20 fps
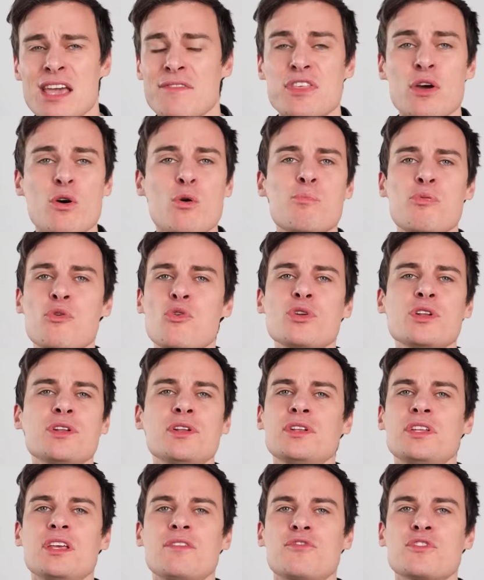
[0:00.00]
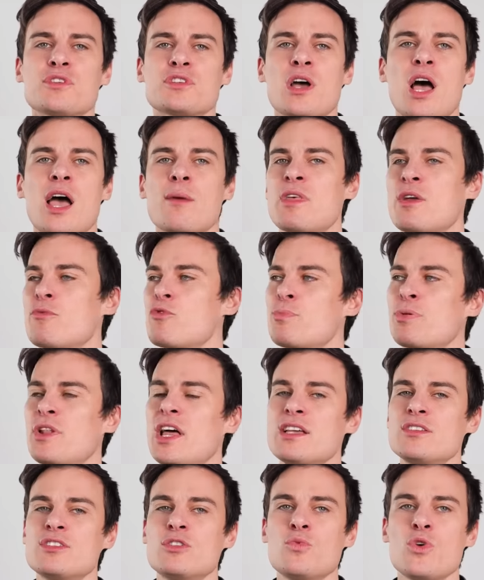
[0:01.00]
If they were born in a different time, they'd
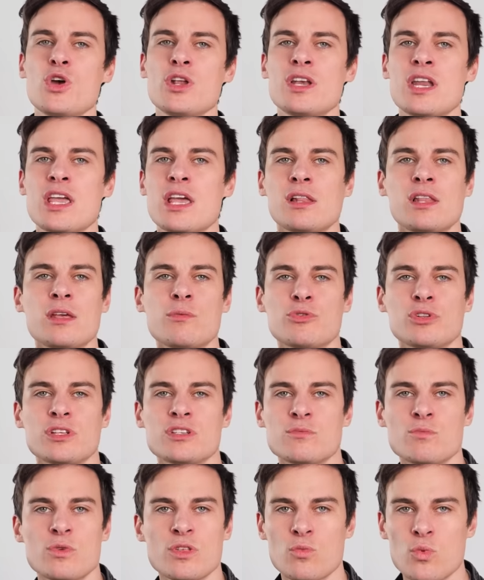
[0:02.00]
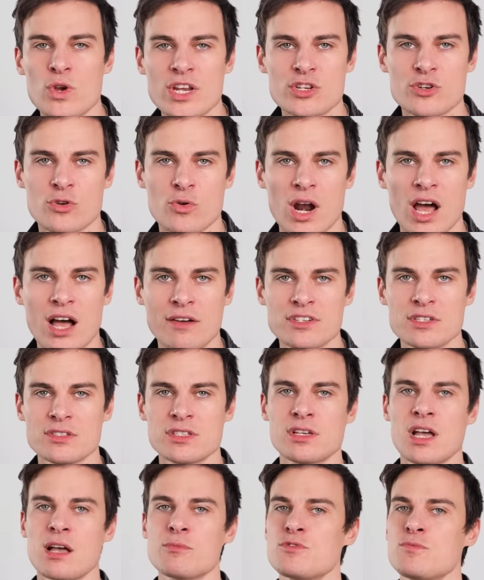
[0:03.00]
replace the word neoliberalism with witchcraft, as
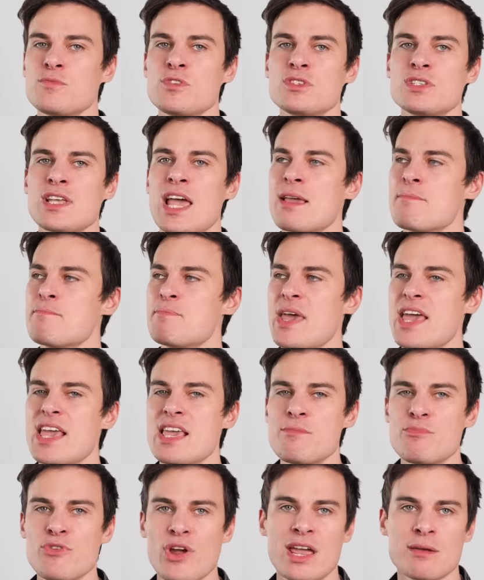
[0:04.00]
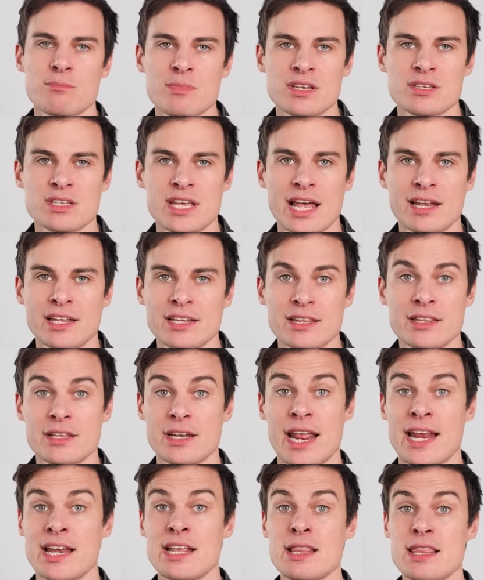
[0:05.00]
it comes from the same pea brain mentality
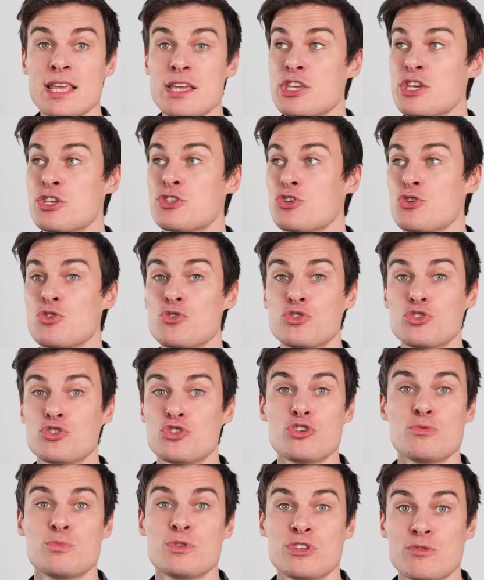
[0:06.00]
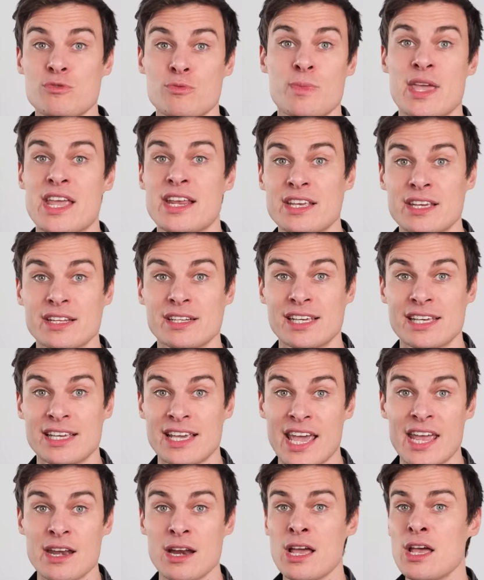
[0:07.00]
that anything you're too stupid to immediately
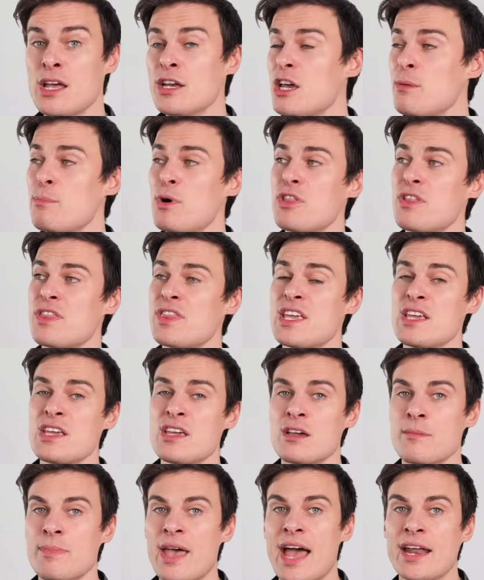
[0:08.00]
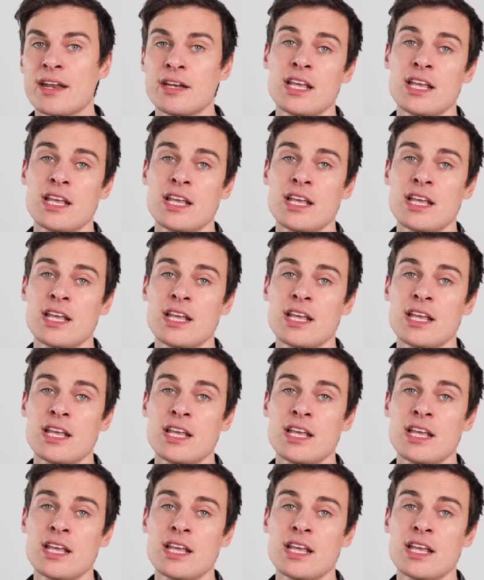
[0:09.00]
get, don't bother thinking about